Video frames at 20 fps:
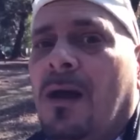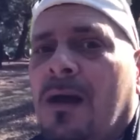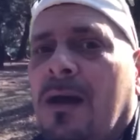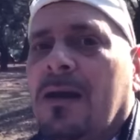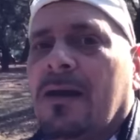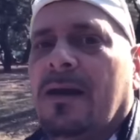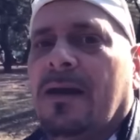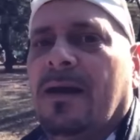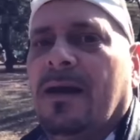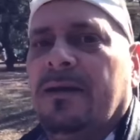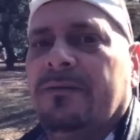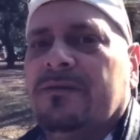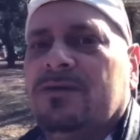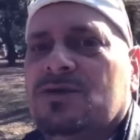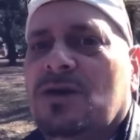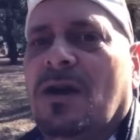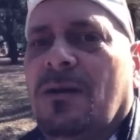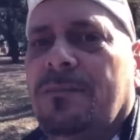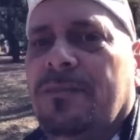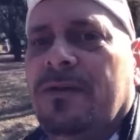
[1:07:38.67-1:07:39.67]
Can I have a
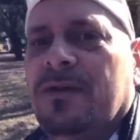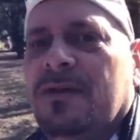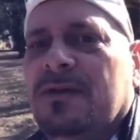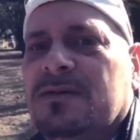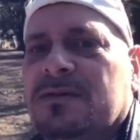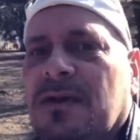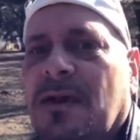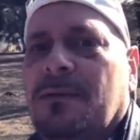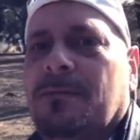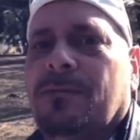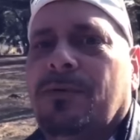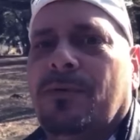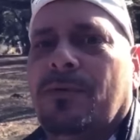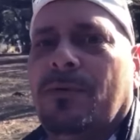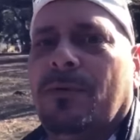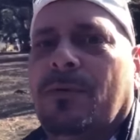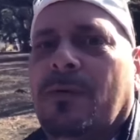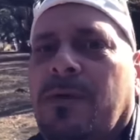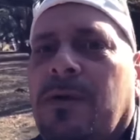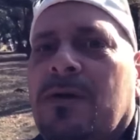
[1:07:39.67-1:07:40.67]
Japanese
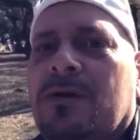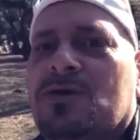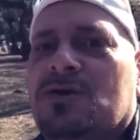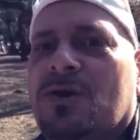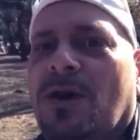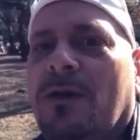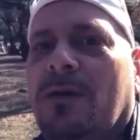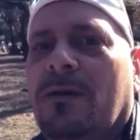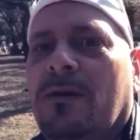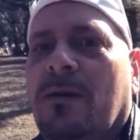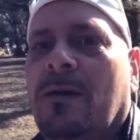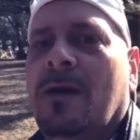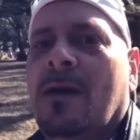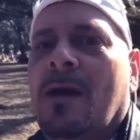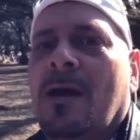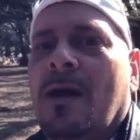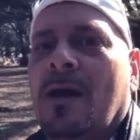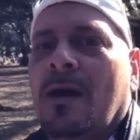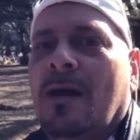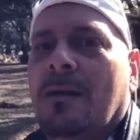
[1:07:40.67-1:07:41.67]
emperor chair
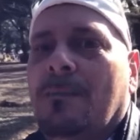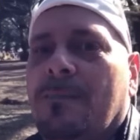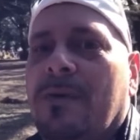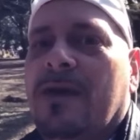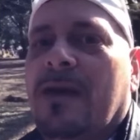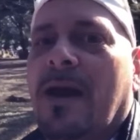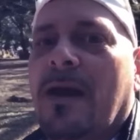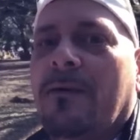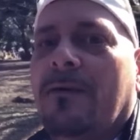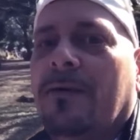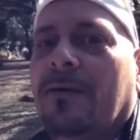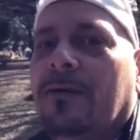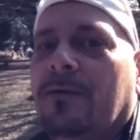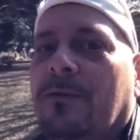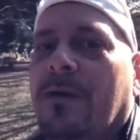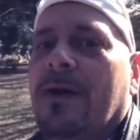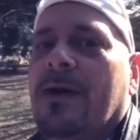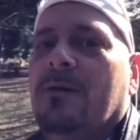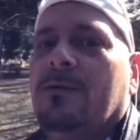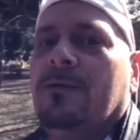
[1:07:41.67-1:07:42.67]
and be carried
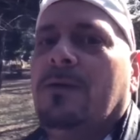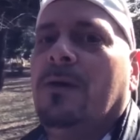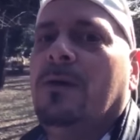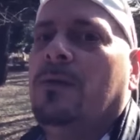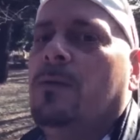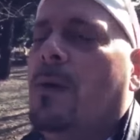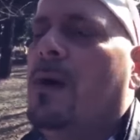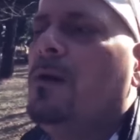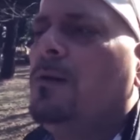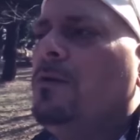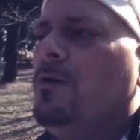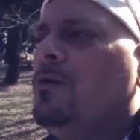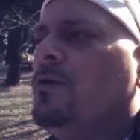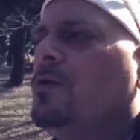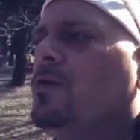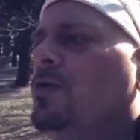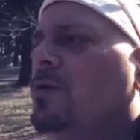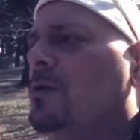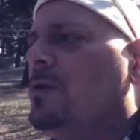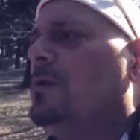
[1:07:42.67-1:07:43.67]
around? Well, you
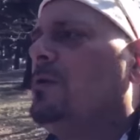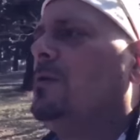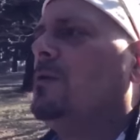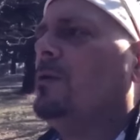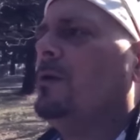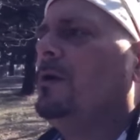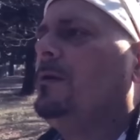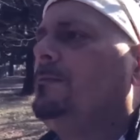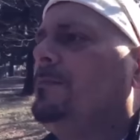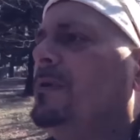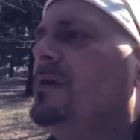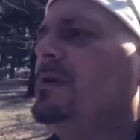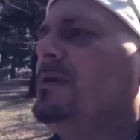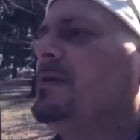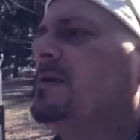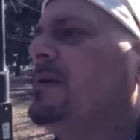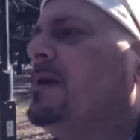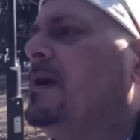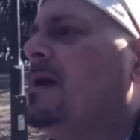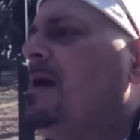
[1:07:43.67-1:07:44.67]
could, Lloyd, but
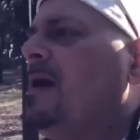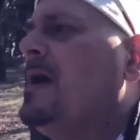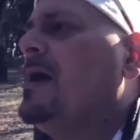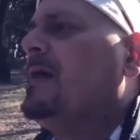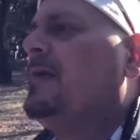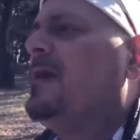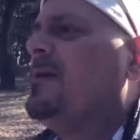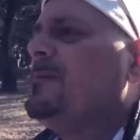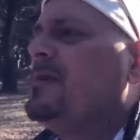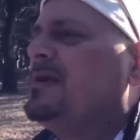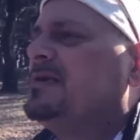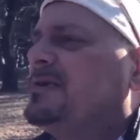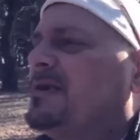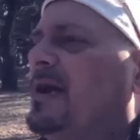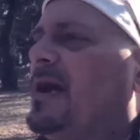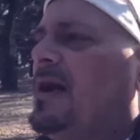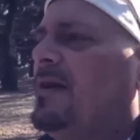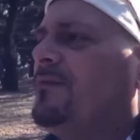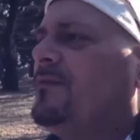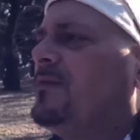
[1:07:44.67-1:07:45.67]
that means I'd
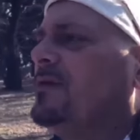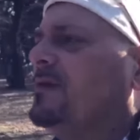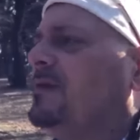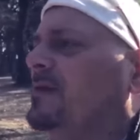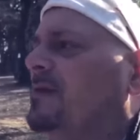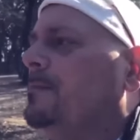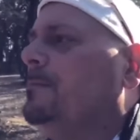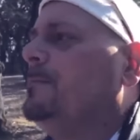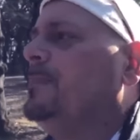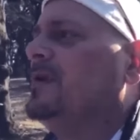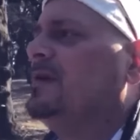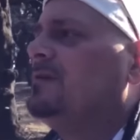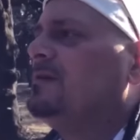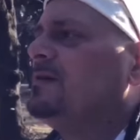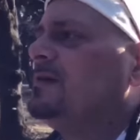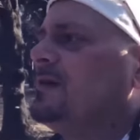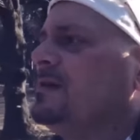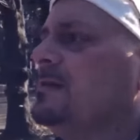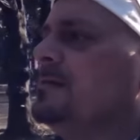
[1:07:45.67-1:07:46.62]
have to build it,